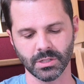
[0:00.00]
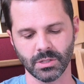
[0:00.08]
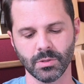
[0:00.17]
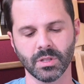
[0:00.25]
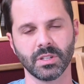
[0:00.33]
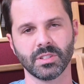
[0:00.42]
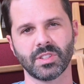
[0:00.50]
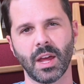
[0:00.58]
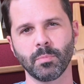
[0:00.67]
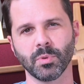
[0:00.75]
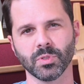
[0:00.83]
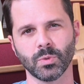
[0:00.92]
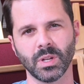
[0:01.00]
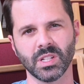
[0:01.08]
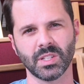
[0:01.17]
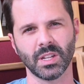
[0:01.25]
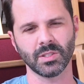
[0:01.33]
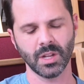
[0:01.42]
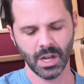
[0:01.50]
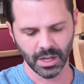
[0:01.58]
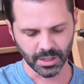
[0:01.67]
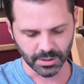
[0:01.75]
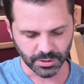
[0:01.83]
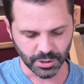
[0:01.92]
to the disciples when he says,
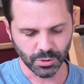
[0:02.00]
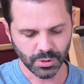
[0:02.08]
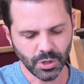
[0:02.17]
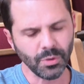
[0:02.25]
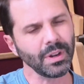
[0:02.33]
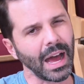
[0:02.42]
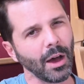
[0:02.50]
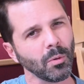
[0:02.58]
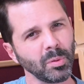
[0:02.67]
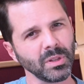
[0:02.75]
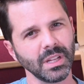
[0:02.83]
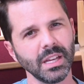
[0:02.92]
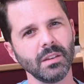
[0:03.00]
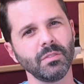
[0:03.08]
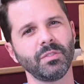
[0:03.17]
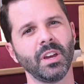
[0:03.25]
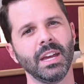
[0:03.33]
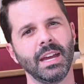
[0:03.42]
"Do you now believe?"